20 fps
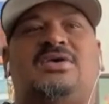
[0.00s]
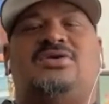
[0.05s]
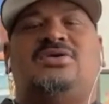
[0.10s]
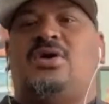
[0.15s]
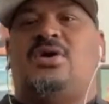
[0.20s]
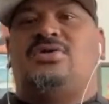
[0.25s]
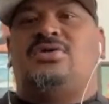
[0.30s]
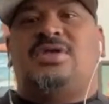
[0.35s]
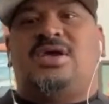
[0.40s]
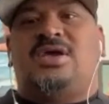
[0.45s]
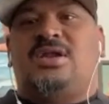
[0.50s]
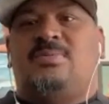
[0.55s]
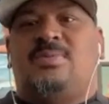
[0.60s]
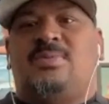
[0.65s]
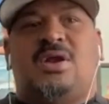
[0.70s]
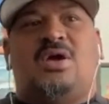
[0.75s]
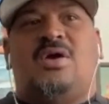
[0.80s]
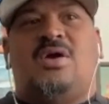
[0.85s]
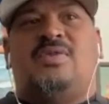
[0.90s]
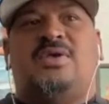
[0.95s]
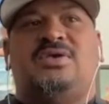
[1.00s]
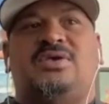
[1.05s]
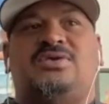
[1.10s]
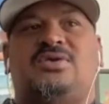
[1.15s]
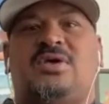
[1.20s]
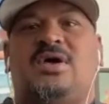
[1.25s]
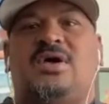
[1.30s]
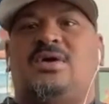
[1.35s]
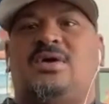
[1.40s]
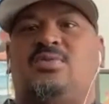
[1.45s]
started thinking about all
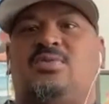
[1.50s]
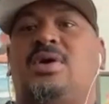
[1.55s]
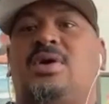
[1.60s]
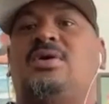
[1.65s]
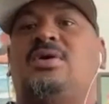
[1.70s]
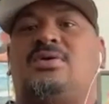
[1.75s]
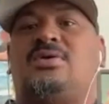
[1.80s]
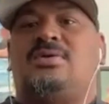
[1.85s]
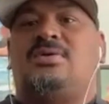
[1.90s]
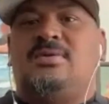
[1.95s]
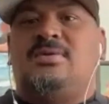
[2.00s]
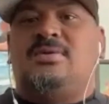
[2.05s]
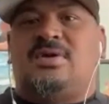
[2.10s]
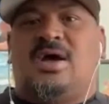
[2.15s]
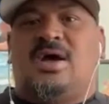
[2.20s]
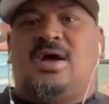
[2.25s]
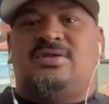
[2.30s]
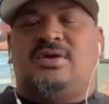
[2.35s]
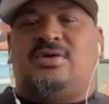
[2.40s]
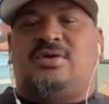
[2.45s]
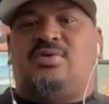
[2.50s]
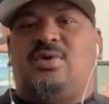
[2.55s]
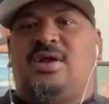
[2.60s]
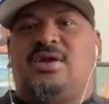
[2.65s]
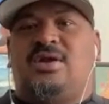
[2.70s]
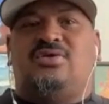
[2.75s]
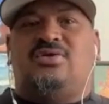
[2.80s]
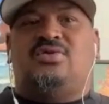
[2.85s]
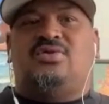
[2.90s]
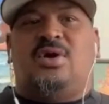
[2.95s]
these real content
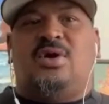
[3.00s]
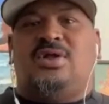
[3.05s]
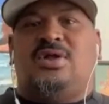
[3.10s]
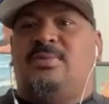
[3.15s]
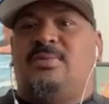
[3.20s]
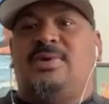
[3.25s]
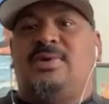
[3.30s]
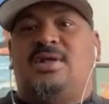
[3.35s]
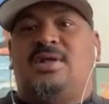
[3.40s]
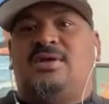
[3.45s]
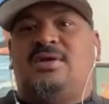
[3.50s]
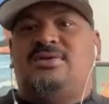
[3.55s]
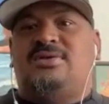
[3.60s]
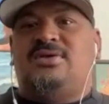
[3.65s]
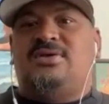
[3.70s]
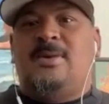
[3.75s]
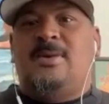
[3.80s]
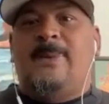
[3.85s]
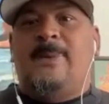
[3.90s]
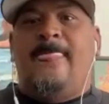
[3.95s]
creators who are in the millions,